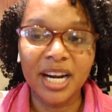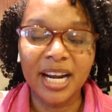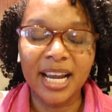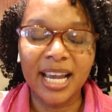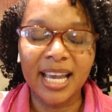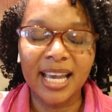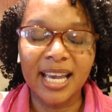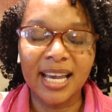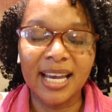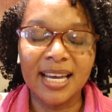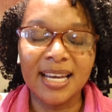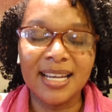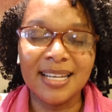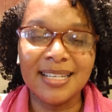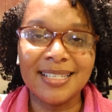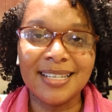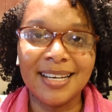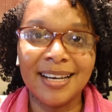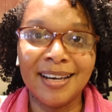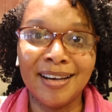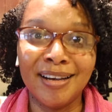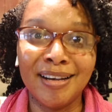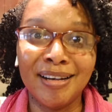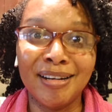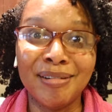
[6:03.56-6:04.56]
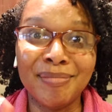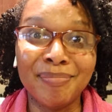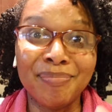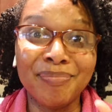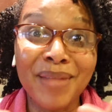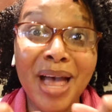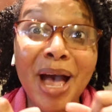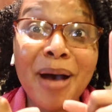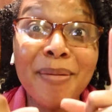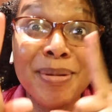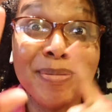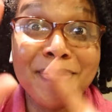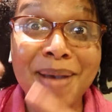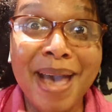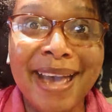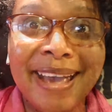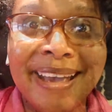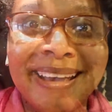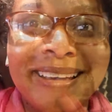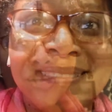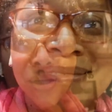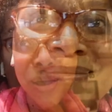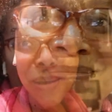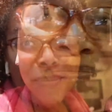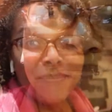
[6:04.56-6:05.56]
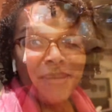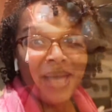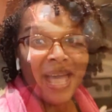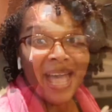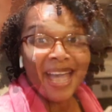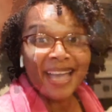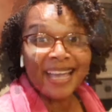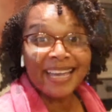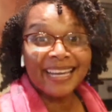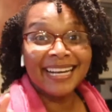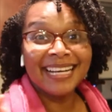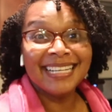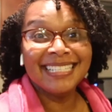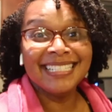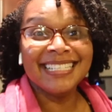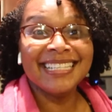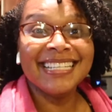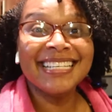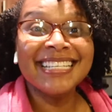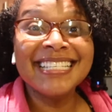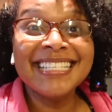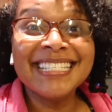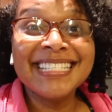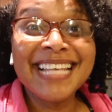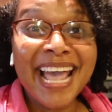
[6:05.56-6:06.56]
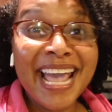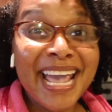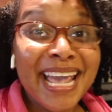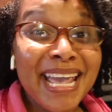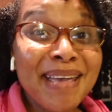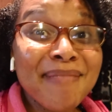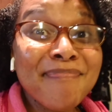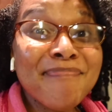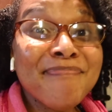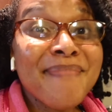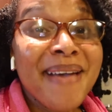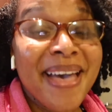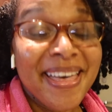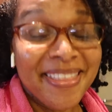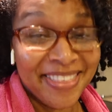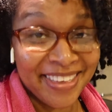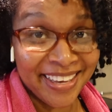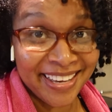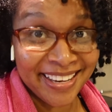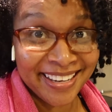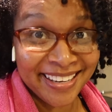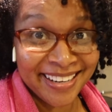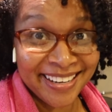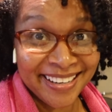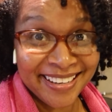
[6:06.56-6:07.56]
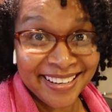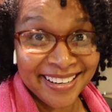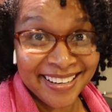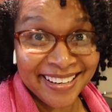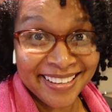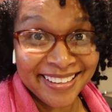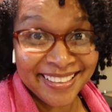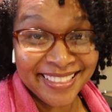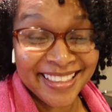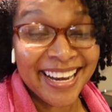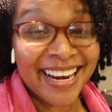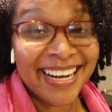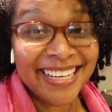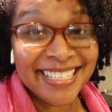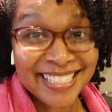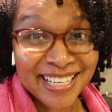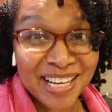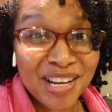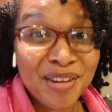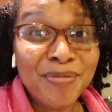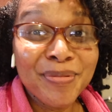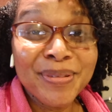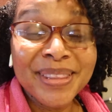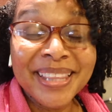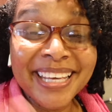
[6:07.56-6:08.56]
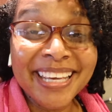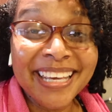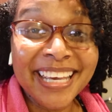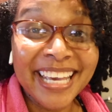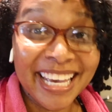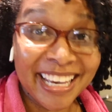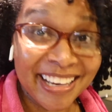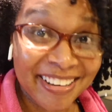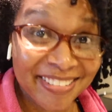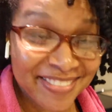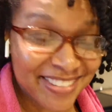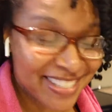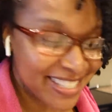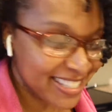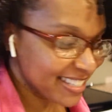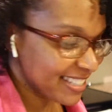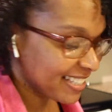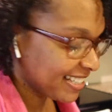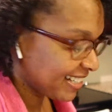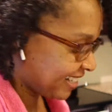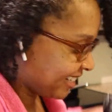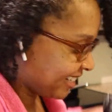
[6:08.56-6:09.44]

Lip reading: and I'll be back. So I'm back, and I did the same method that I did with the gifts,